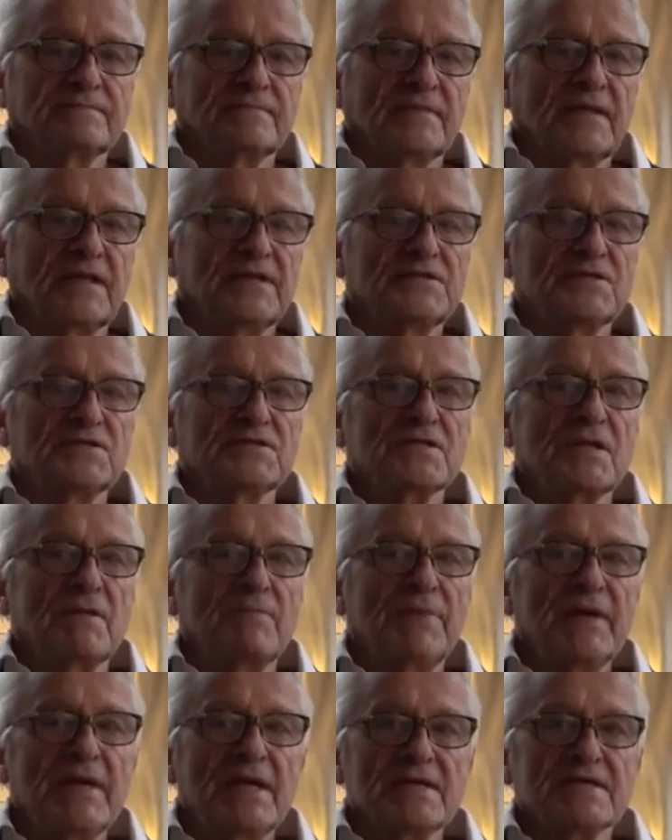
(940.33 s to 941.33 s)
It just
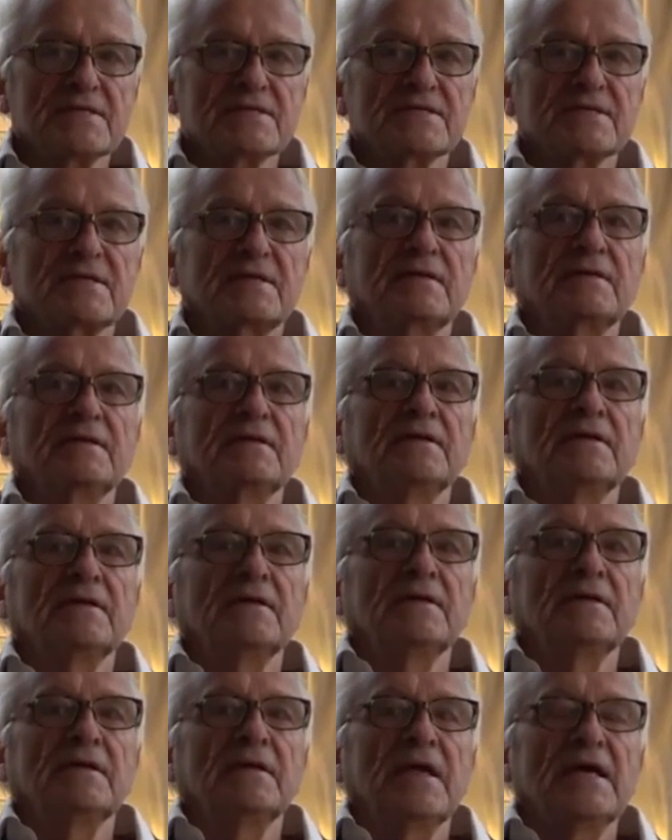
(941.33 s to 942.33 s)
appears
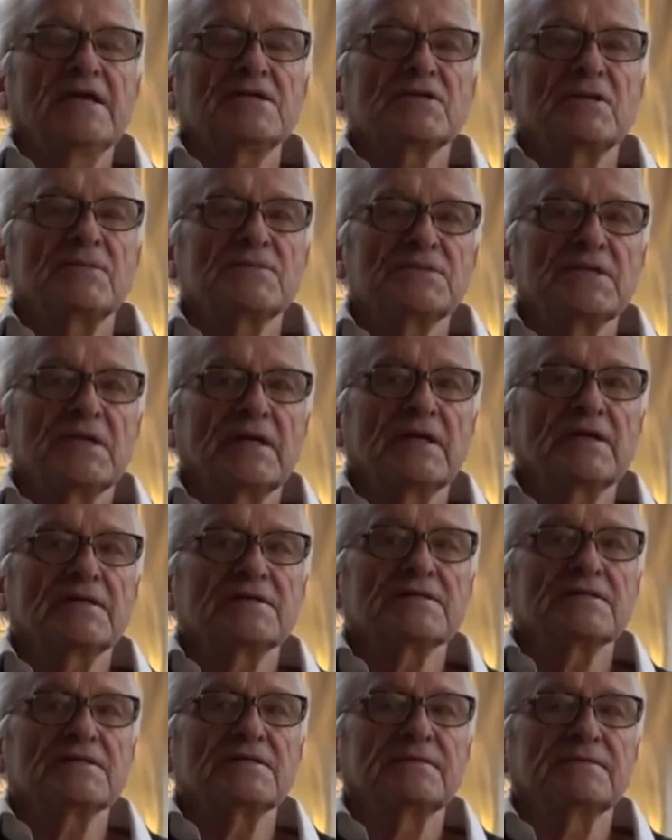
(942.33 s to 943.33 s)
as something else,